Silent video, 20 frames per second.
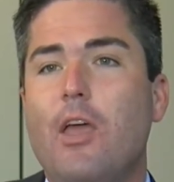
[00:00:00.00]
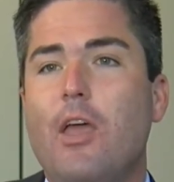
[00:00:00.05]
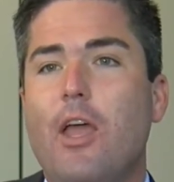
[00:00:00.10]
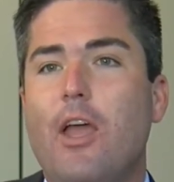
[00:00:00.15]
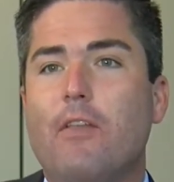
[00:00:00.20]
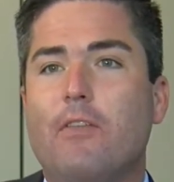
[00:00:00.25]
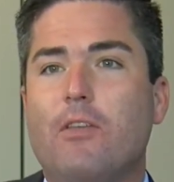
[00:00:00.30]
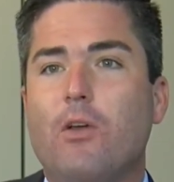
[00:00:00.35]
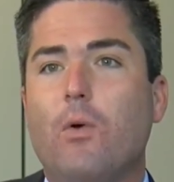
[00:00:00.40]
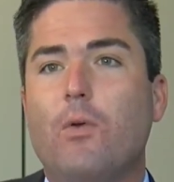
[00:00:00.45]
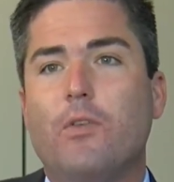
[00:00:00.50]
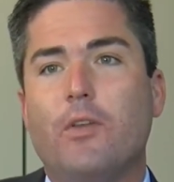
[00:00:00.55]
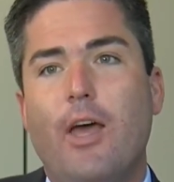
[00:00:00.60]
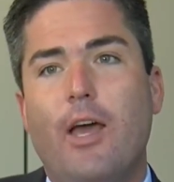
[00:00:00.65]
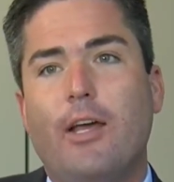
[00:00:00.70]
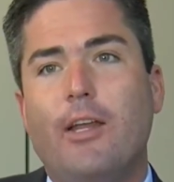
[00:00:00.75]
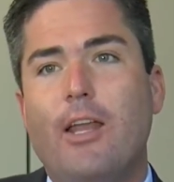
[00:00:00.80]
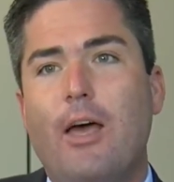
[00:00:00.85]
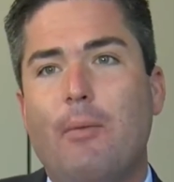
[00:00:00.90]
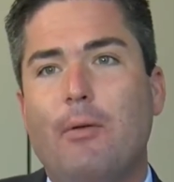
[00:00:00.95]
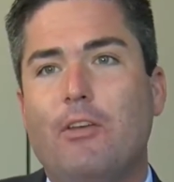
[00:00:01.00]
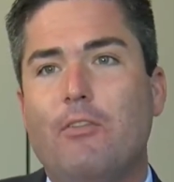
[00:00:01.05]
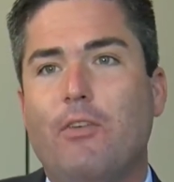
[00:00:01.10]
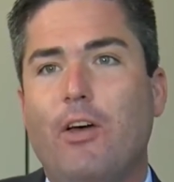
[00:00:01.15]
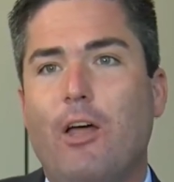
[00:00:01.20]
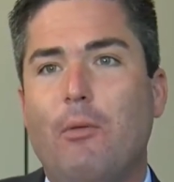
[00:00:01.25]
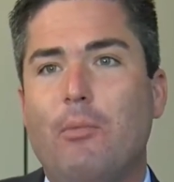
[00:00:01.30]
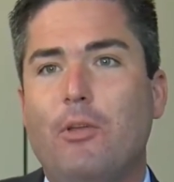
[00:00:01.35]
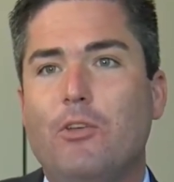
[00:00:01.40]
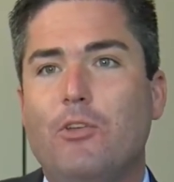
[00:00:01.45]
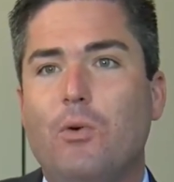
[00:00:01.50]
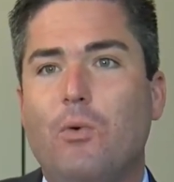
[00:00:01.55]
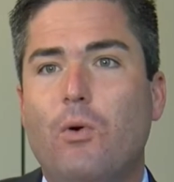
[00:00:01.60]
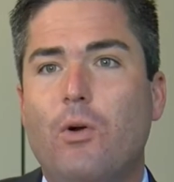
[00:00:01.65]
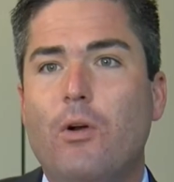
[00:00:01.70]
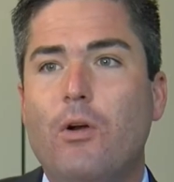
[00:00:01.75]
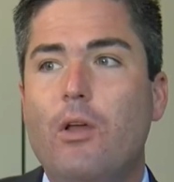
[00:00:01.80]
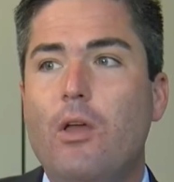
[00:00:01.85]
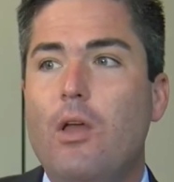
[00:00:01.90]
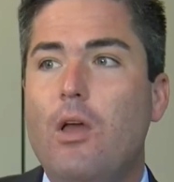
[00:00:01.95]
And so it was an economic development
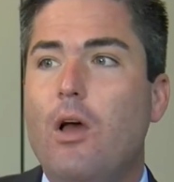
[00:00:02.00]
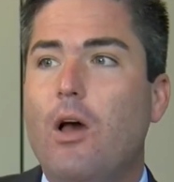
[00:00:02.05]
tour.